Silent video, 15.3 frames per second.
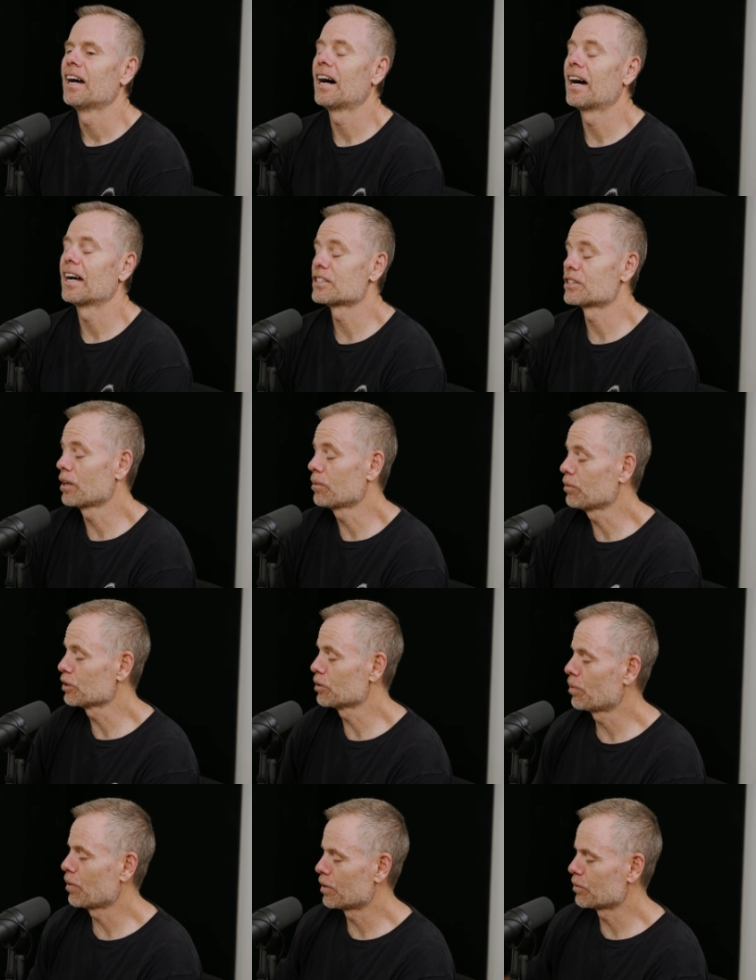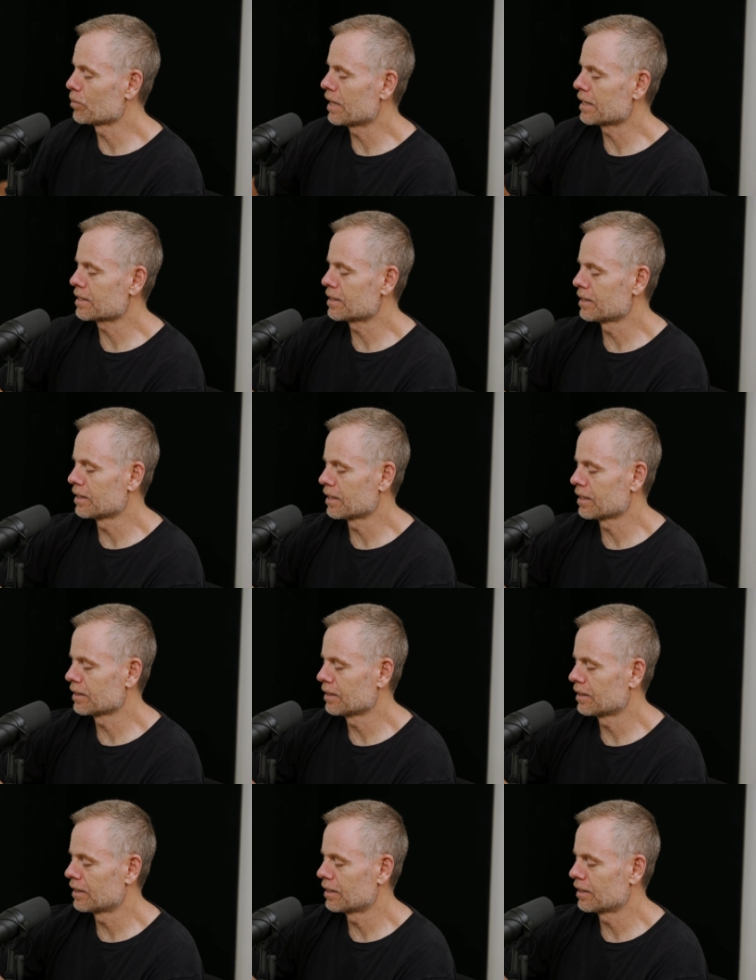I stumbled upon
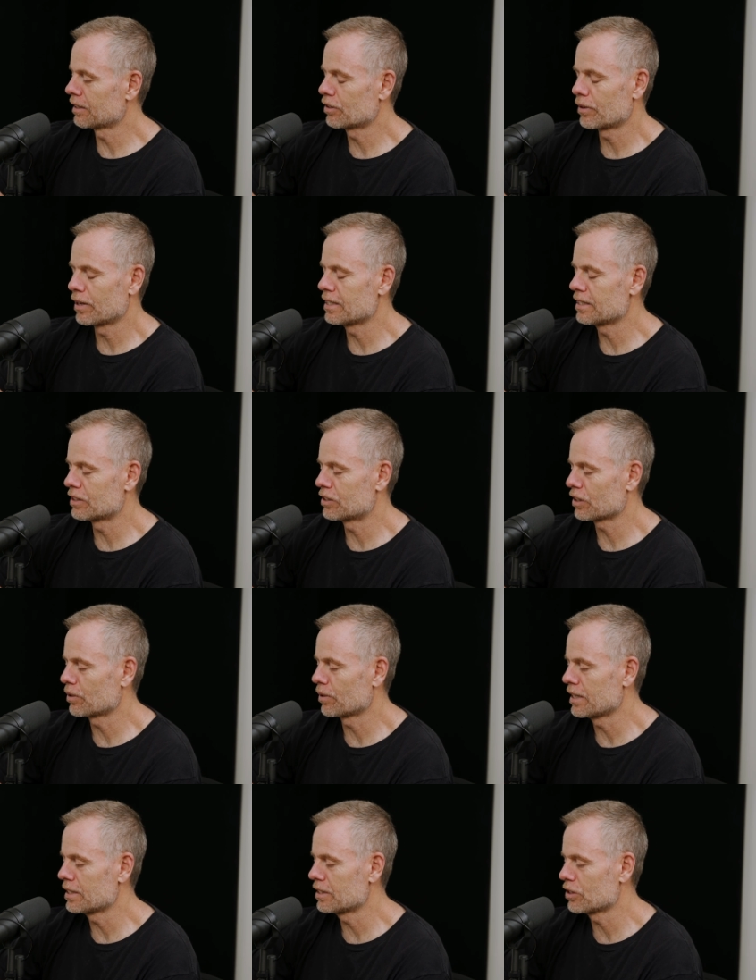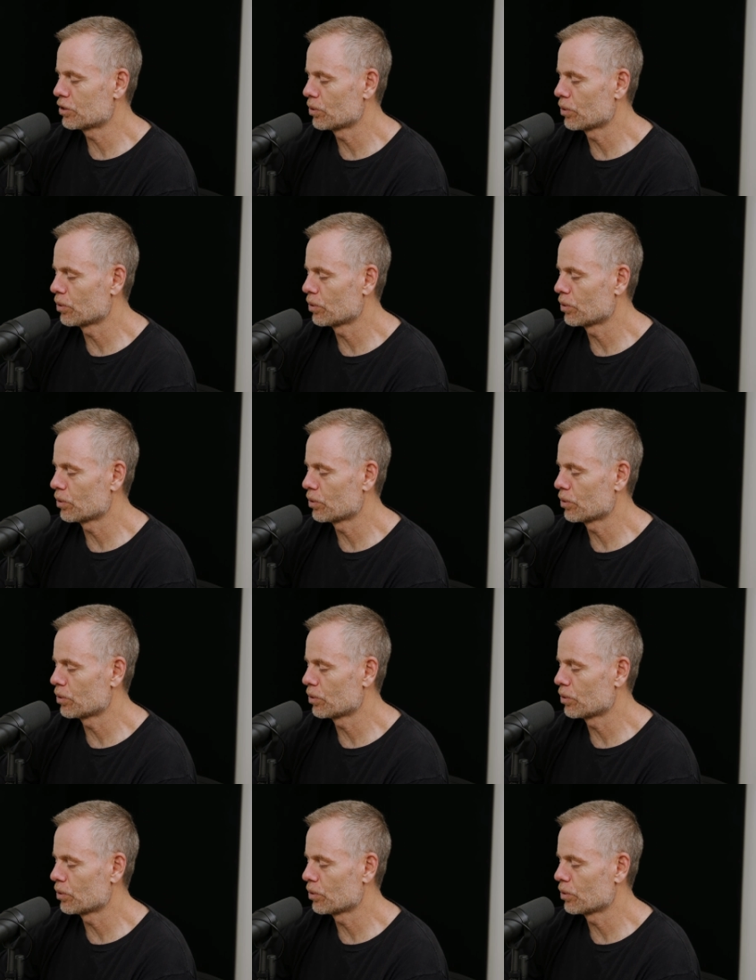wrestling. It's a crazy